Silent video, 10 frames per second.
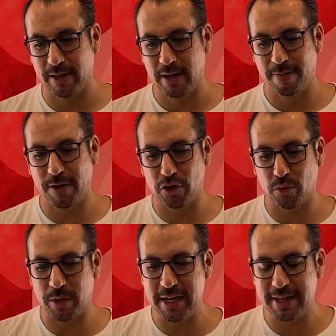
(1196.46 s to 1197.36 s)
Verse
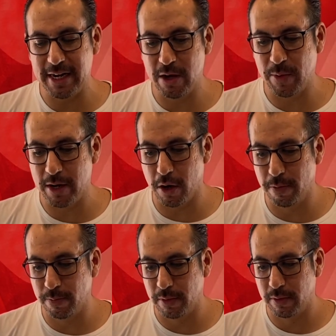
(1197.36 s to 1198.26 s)
20, then He went
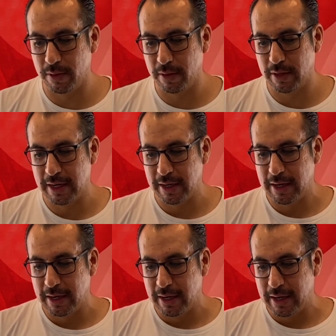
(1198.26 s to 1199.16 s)
home.
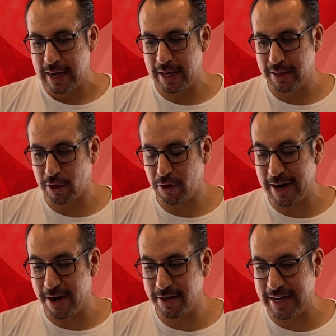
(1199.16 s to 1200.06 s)
And the
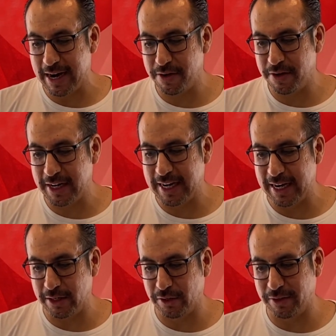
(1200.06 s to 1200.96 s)
crowd gathered
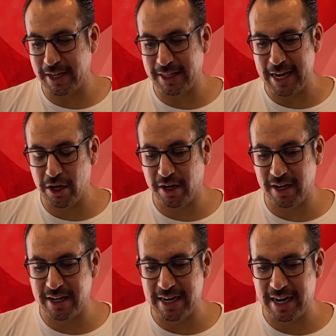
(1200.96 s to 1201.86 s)
again so that
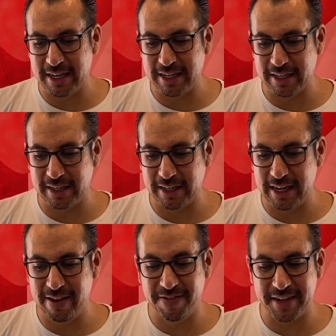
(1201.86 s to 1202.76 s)
could not
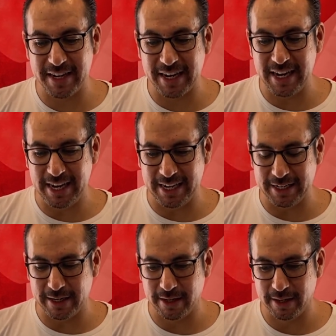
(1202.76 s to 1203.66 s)
even
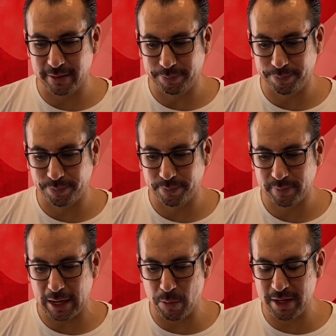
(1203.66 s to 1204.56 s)
eat.
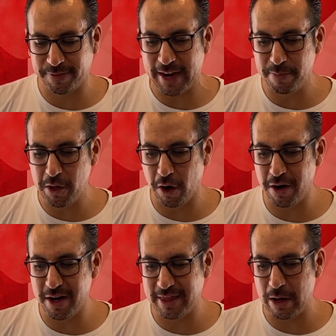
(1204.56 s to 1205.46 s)
And when his family heard
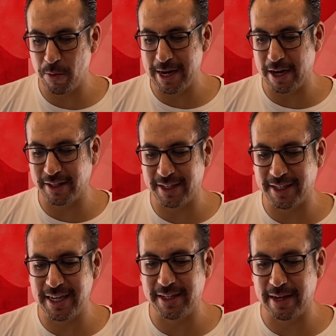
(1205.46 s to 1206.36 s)
it, they went out to
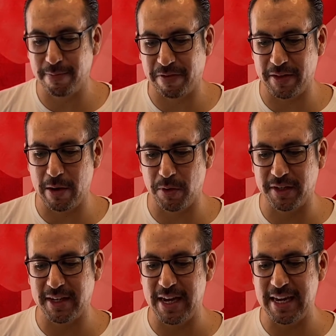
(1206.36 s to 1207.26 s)
seize him, for they were
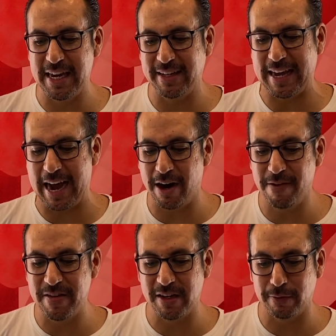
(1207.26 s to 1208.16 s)
saying, he's out of
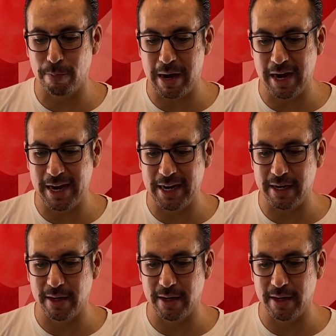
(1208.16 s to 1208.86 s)
his mind.